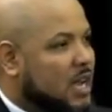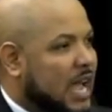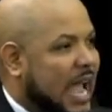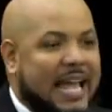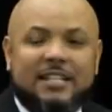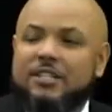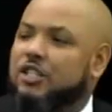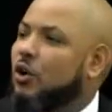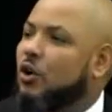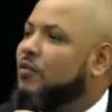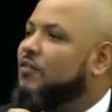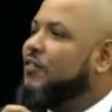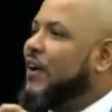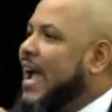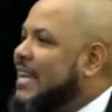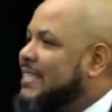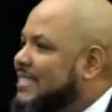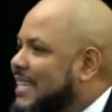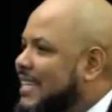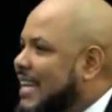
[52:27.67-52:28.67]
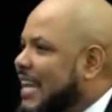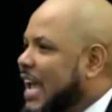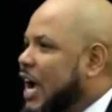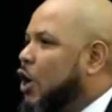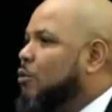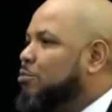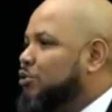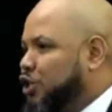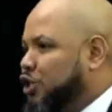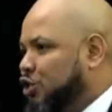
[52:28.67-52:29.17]
And so fasting
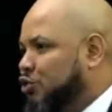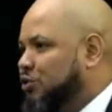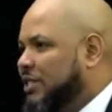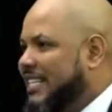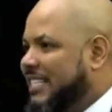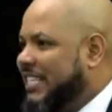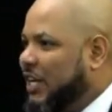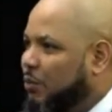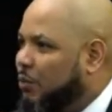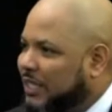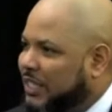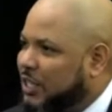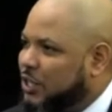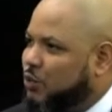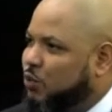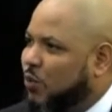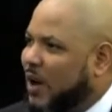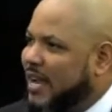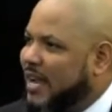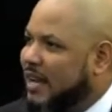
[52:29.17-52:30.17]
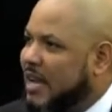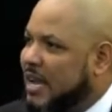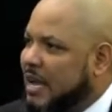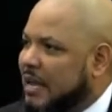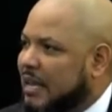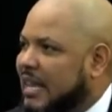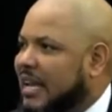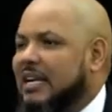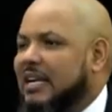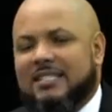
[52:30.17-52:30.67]
helps you to deal with this weight
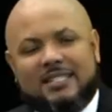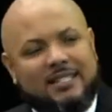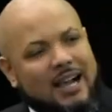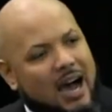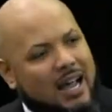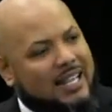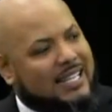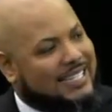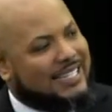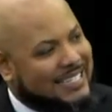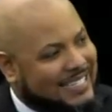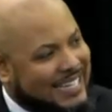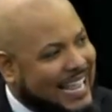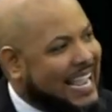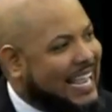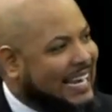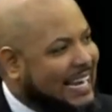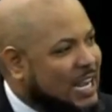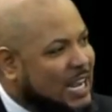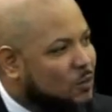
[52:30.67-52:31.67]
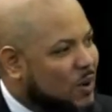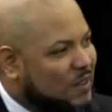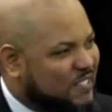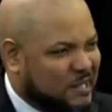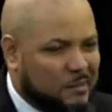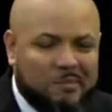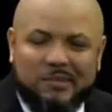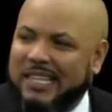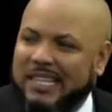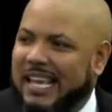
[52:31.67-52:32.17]
because God is dealing with
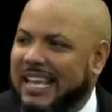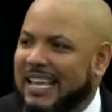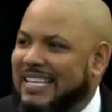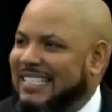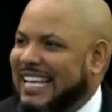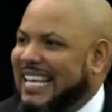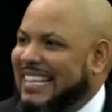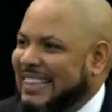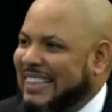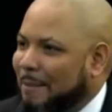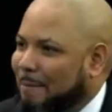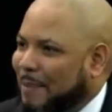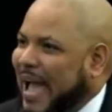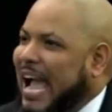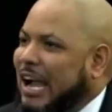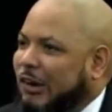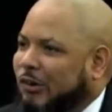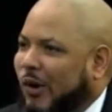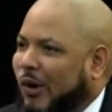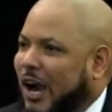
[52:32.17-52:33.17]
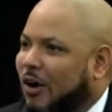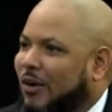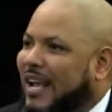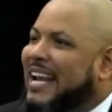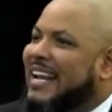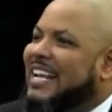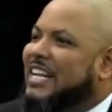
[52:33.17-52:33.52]
some things in the background in